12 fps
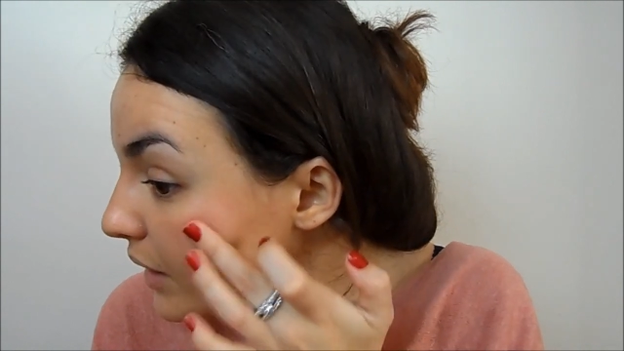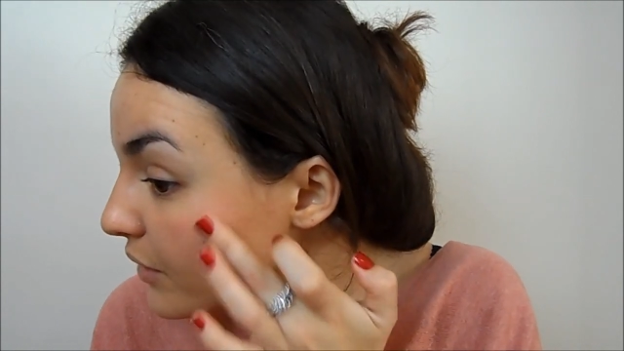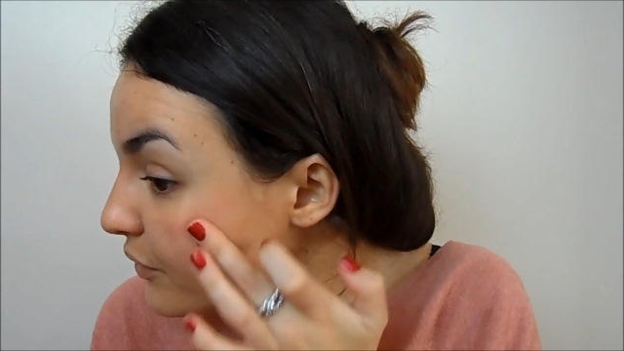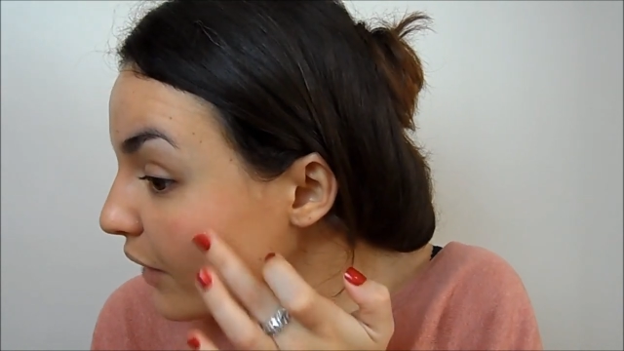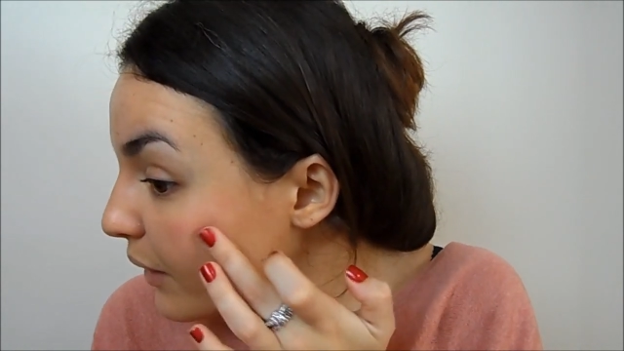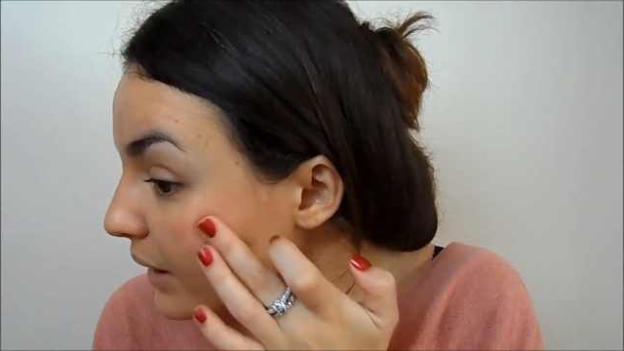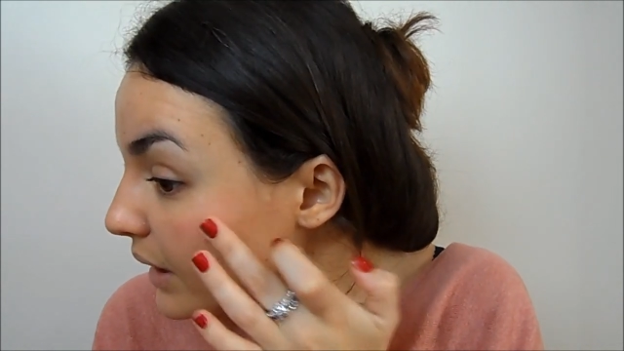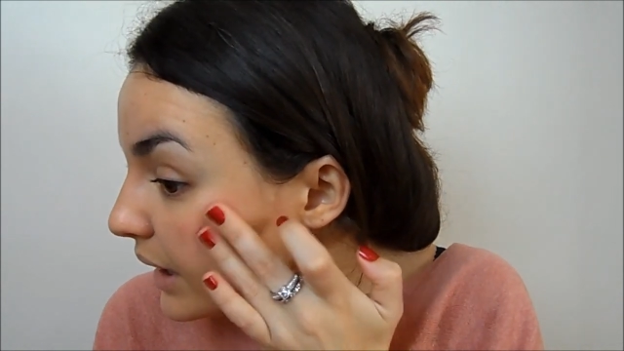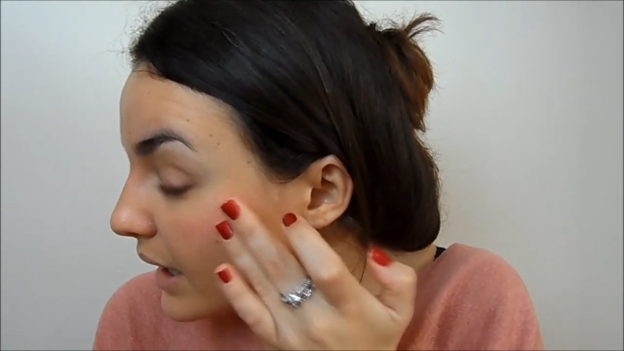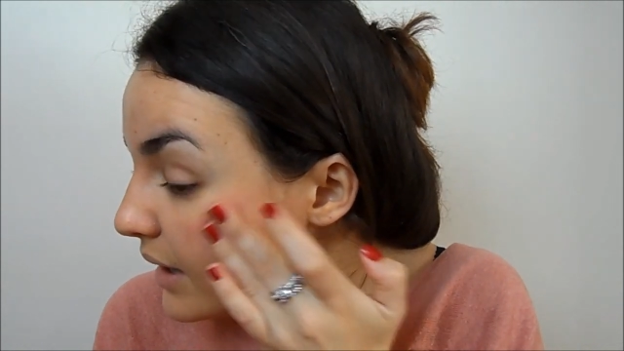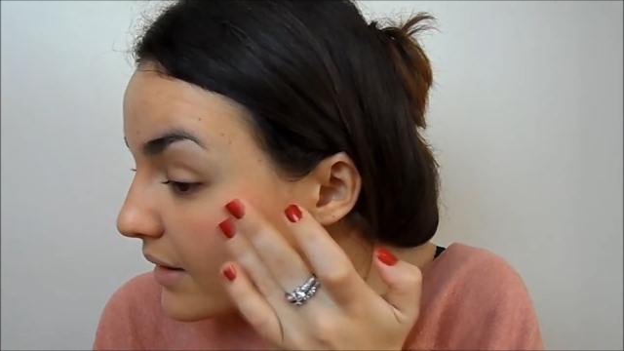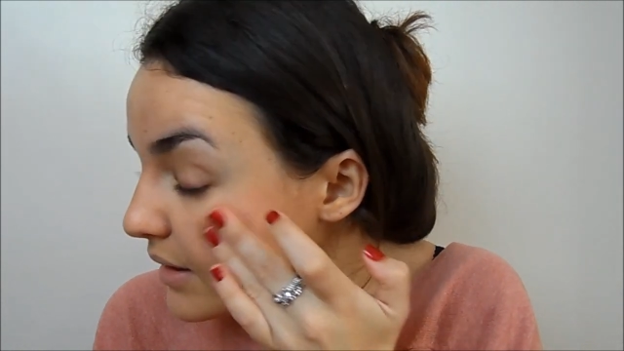it's
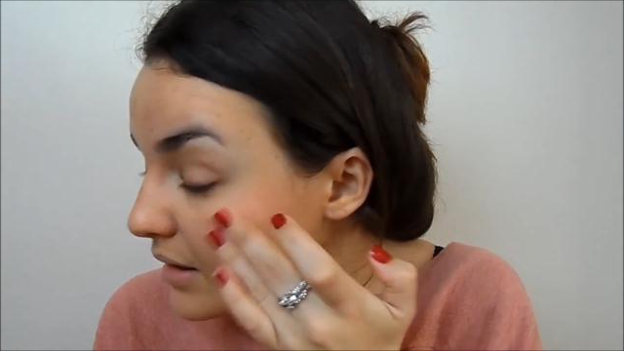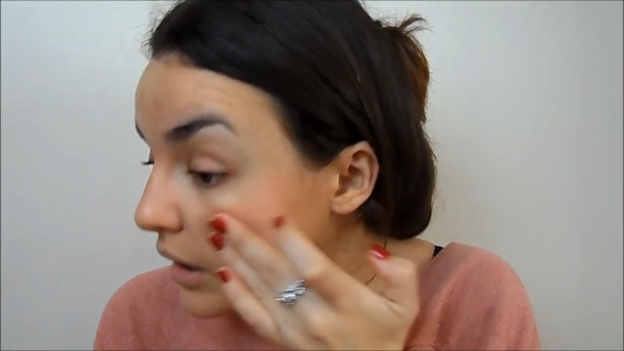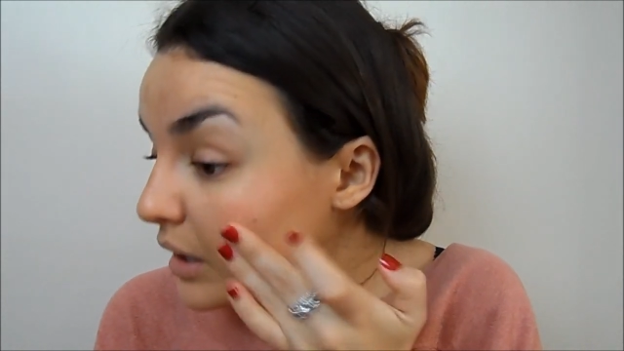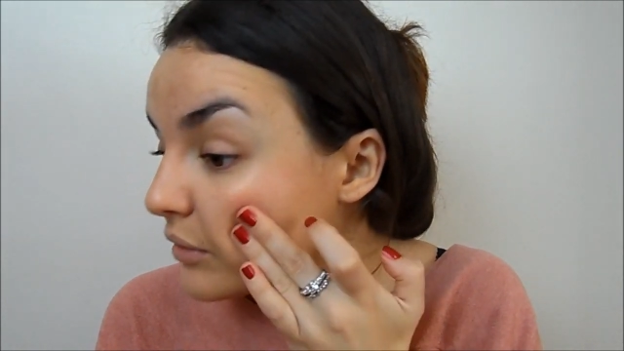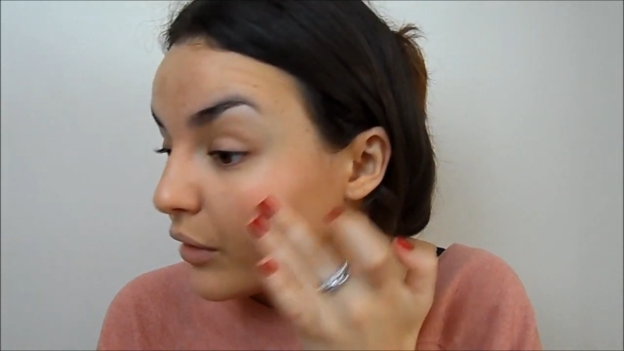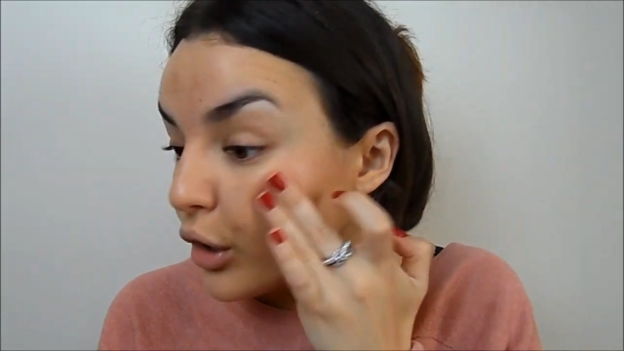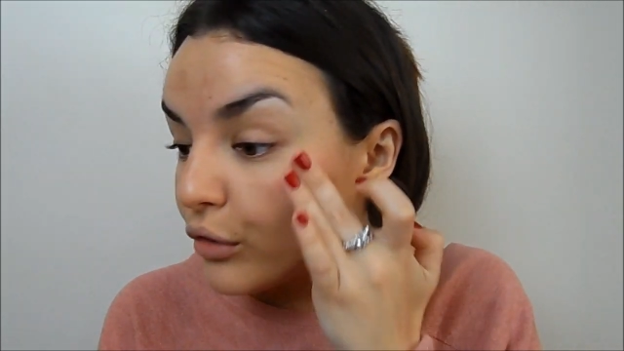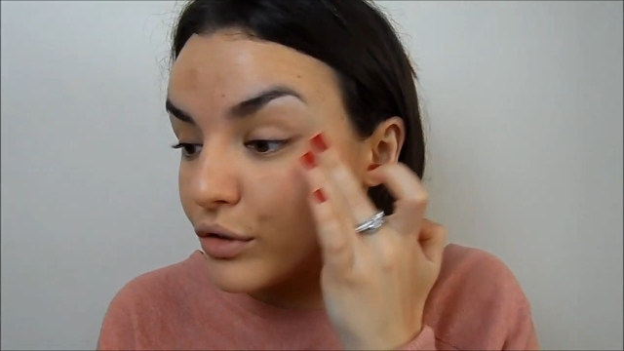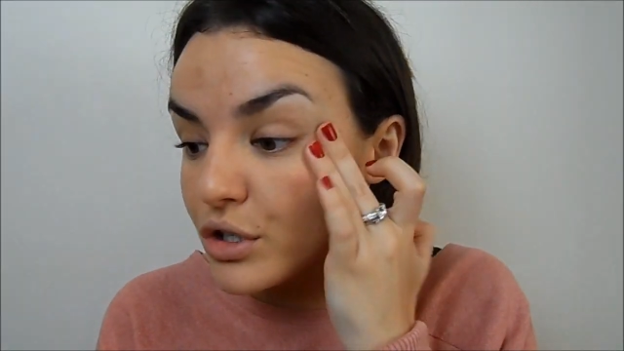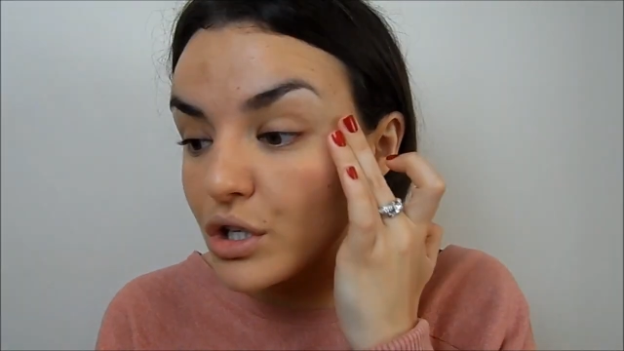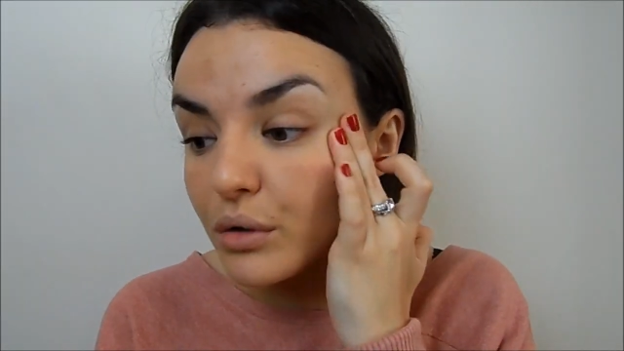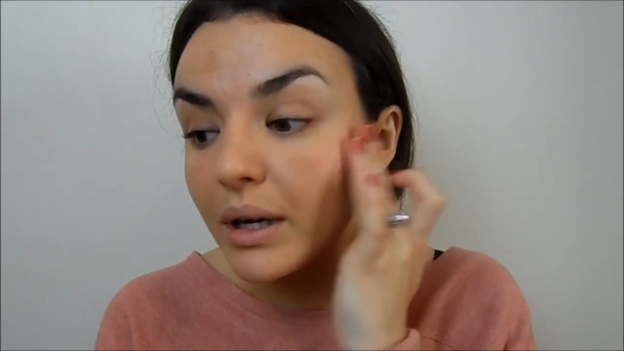very easy to kind of
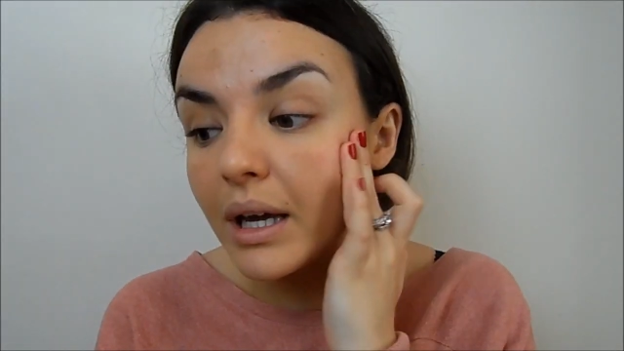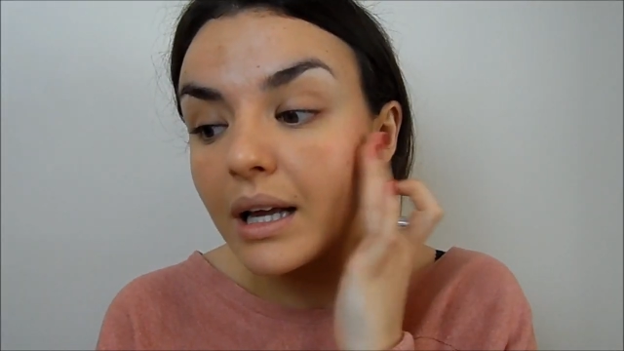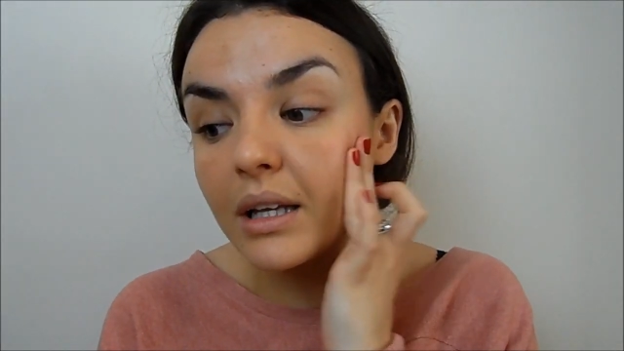overdo it